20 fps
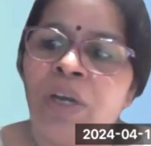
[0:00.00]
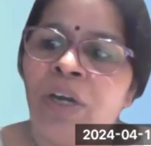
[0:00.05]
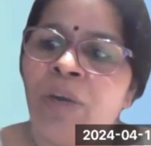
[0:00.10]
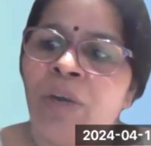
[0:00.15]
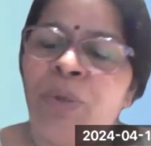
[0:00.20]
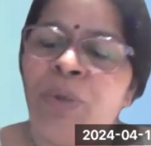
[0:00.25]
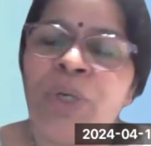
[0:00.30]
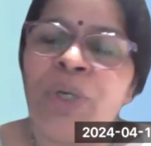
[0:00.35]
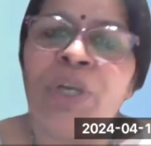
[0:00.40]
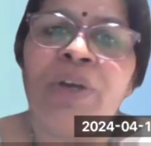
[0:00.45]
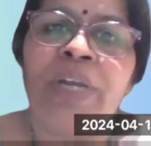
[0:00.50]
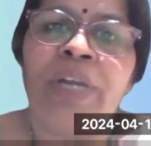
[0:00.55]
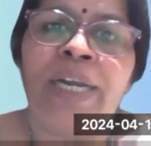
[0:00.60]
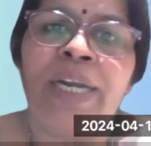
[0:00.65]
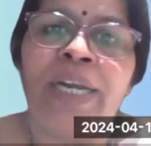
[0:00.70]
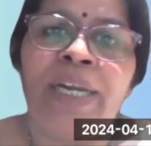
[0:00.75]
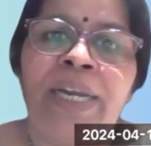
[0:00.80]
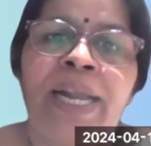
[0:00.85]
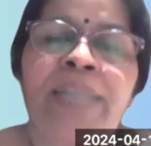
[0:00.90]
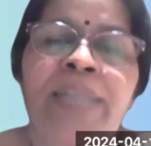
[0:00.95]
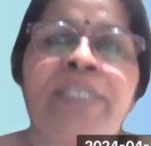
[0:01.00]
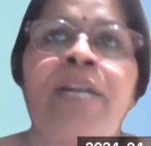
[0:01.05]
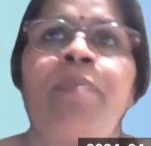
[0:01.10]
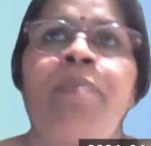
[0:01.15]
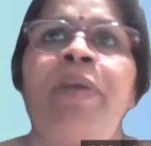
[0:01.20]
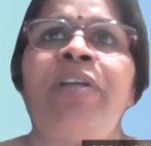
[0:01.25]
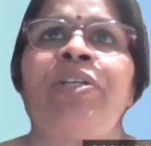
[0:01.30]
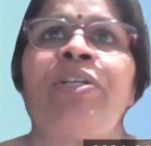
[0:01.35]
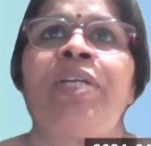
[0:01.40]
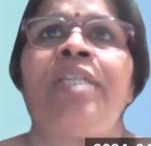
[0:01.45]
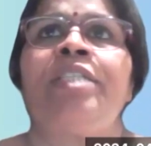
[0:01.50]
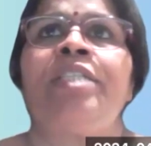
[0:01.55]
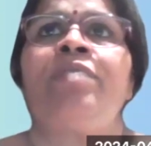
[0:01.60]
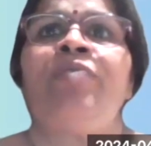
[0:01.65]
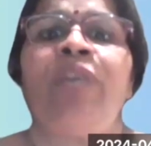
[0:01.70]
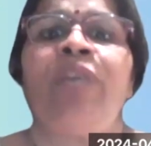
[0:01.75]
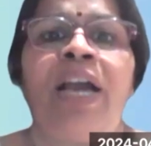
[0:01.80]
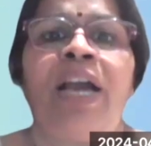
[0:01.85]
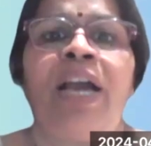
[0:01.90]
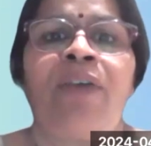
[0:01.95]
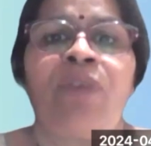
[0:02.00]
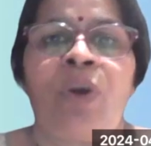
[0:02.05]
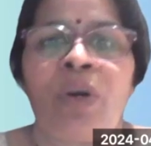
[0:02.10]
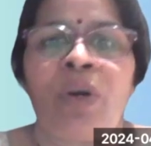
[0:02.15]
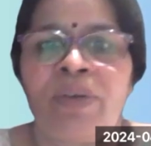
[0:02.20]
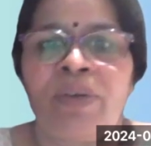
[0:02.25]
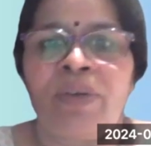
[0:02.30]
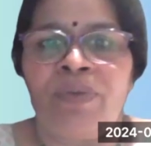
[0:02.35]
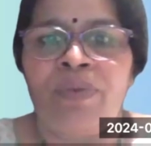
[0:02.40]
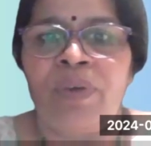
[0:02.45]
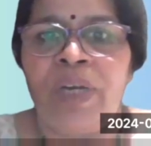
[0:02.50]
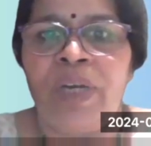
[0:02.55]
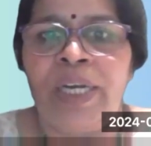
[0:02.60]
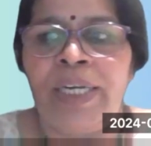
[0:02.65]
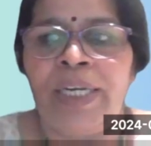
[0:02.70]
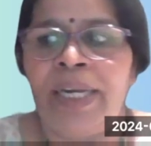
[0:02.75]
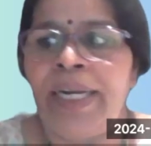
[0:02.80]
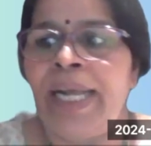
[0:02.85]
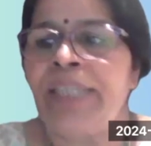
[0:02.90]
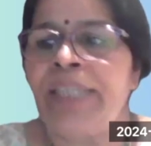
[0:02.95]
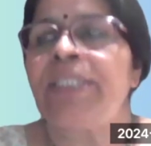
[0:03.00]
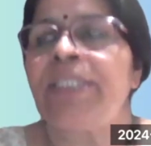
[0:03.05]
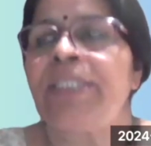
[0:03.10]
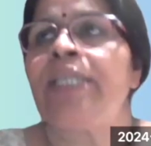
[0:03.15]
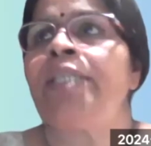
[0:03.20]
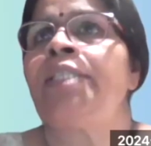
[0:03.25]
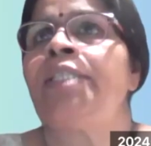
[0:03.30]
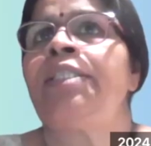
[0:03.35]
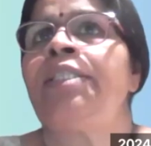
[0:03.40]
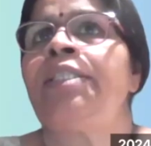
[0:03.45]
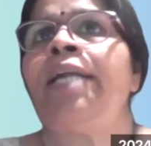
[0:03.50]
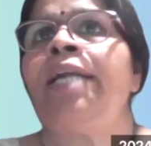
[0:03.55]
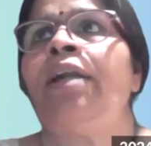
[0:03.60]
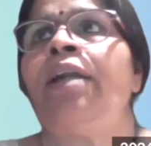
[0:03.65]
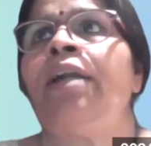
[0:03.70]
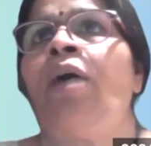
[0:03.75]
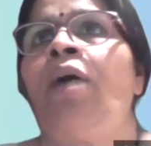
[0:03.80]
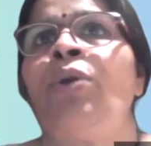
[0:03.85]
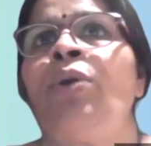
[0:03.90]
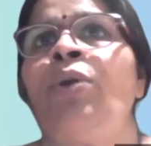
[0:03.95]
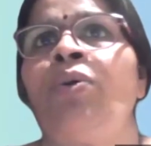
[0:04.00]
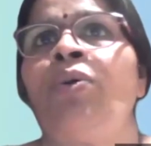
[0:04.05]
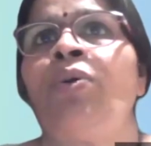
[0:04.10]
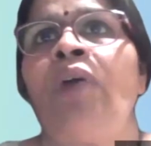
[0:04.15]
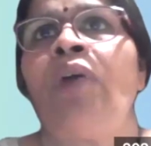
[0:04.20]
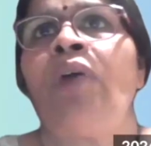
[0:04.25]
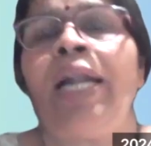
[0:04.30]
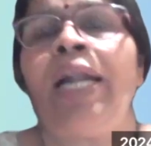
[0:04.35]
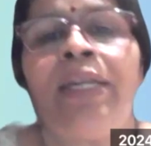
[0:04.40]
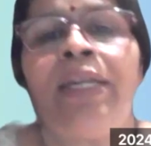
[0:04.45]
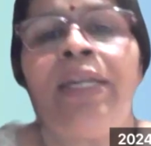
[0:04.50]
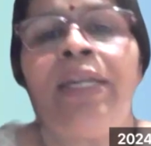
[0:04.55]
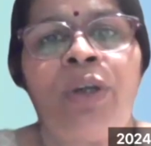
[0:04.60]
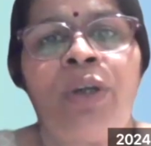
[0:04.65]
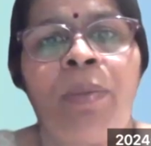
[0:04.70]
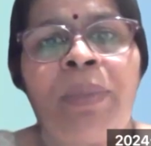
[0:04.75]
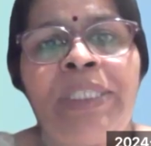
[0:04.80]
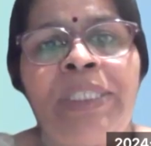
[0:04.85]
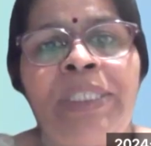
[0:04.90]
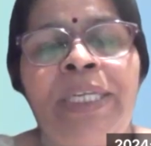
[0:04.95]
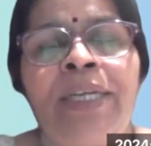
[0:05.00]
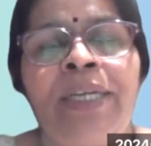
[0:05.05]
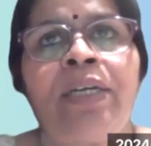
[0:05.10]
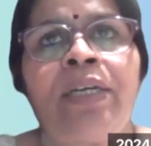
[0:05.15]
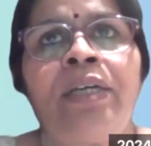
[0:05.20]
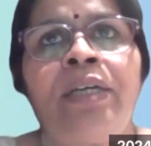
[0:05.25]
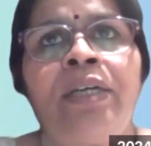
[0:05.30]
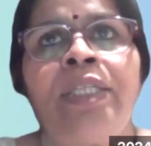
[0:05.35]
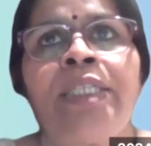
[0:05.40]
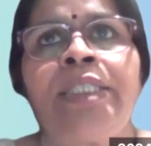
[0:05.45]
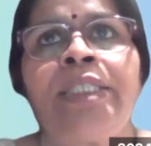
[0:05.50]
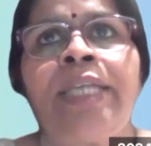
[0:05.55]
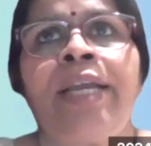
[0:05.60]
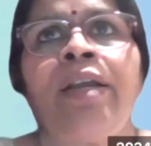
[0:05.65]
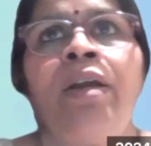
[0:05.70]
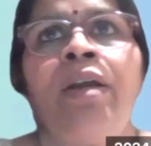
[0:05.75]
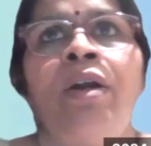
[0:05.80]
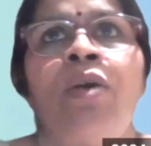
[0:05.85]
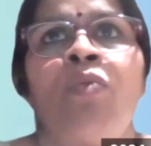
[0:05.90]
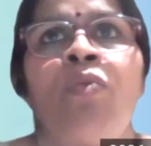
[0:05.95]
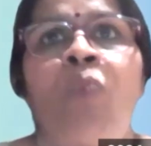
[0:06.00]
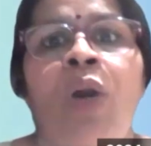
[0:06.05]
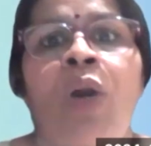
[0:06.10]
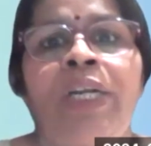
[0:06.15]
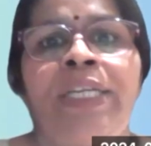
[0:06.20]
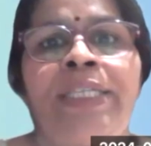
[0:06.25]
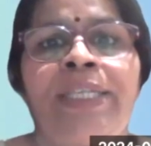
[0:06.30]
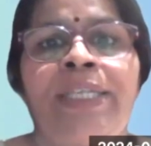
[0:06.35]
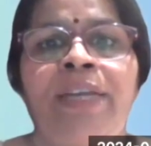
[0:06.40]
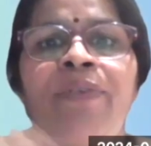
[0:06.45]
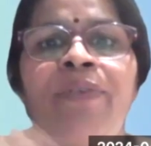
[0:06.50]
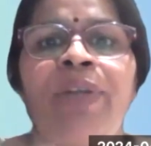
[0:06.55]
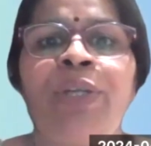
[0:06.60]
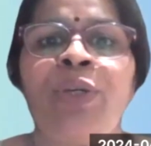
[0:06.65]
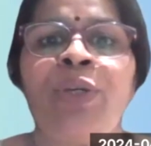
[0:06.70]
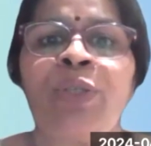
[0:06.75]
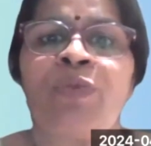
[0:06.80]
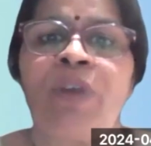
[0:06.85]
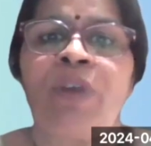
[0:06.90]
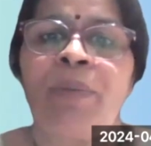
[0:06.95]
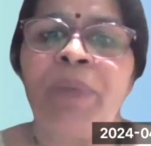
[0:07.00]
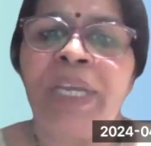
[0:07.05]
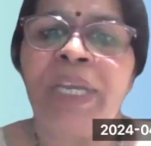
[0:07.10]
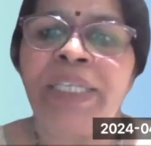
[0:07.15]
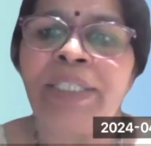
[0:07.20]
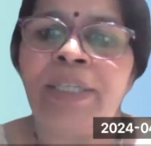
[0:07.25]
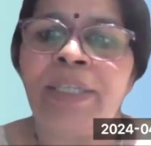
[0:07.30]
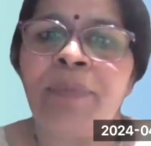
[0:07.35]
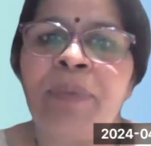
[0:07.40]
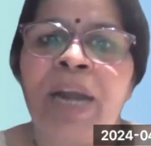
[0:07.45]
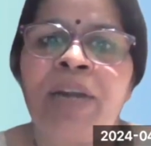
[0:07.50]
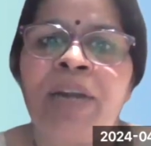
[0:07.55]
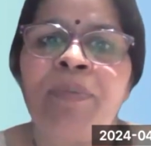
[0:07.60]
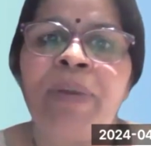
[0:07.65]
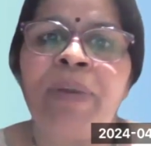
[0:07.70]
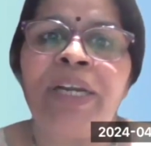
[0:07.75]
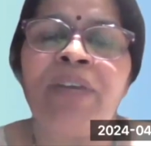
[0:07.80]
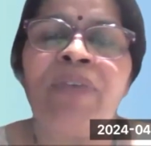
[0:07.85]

put your international patients. We have a lot of internationals, and how do you handle your domestic this thing? What is the revenues from each department